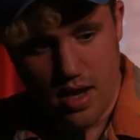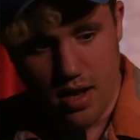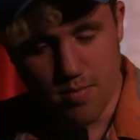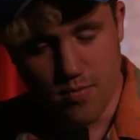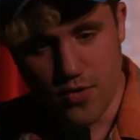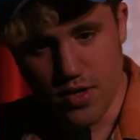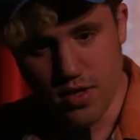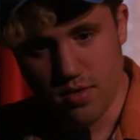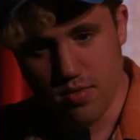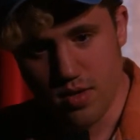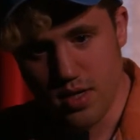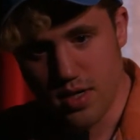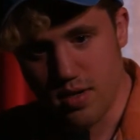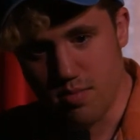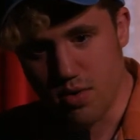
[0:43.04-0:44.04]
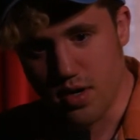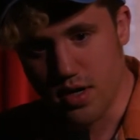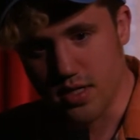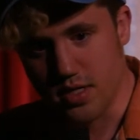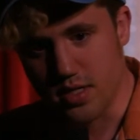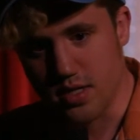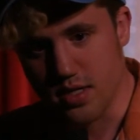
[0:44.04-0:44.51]
I'm feeling really
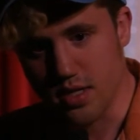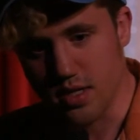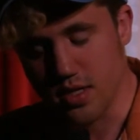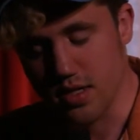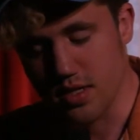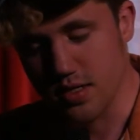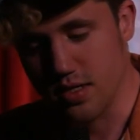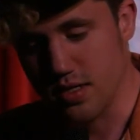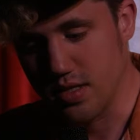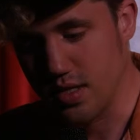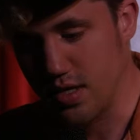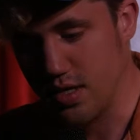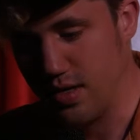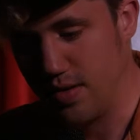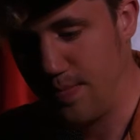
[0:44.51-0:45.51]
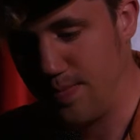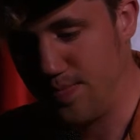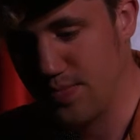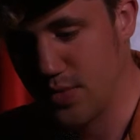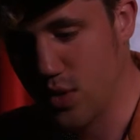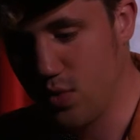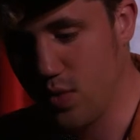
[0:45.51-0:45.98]
depressed because
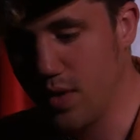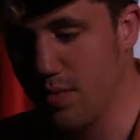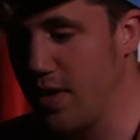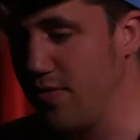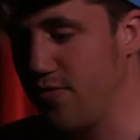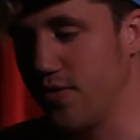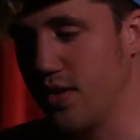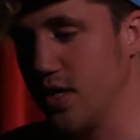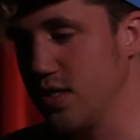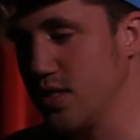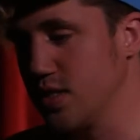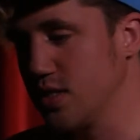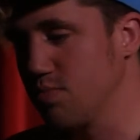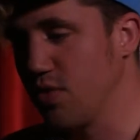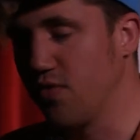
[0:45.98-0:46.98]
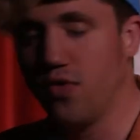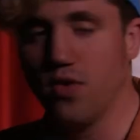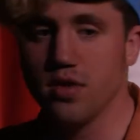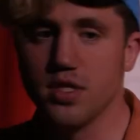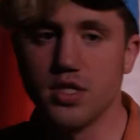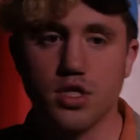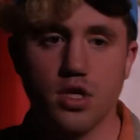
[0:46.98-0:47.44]
one of my friends,
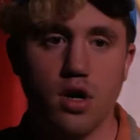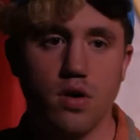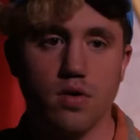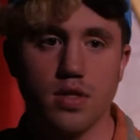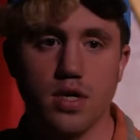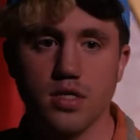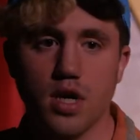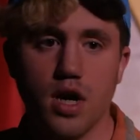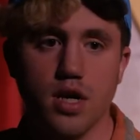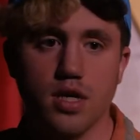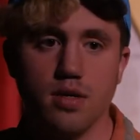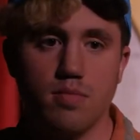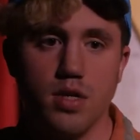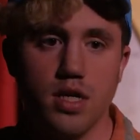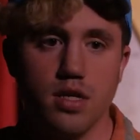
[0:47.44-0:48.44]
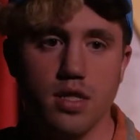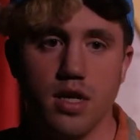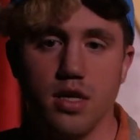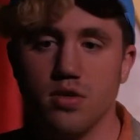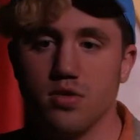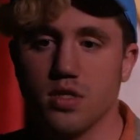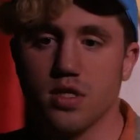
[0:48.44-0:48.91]
before the show, they're talking to me and they
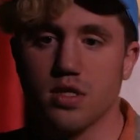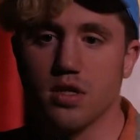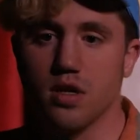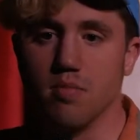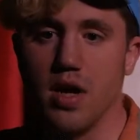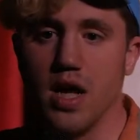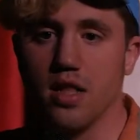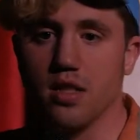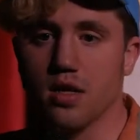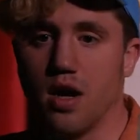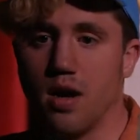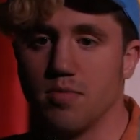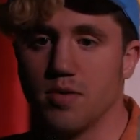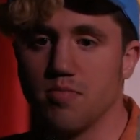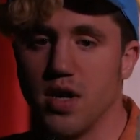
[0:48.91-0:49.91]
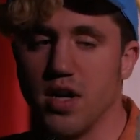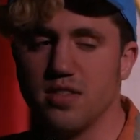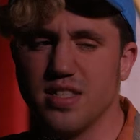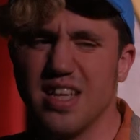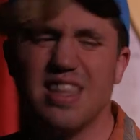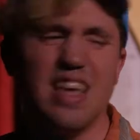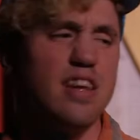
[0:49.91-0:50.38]
use the term helicopter
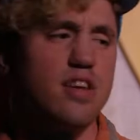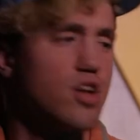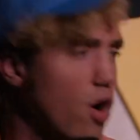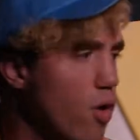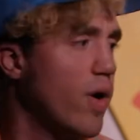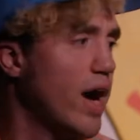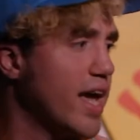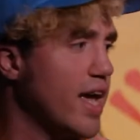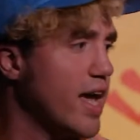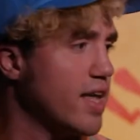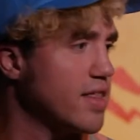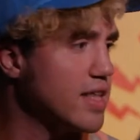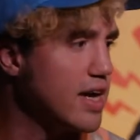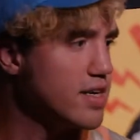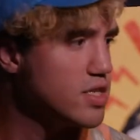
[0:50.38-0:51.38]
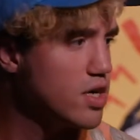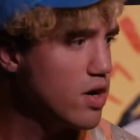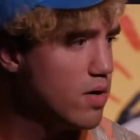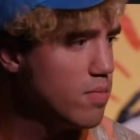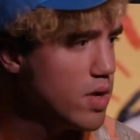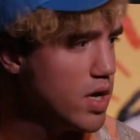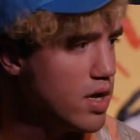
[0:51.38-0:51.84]
parents, and they know I hate that
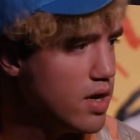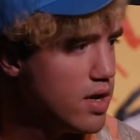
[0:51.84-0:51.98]
term.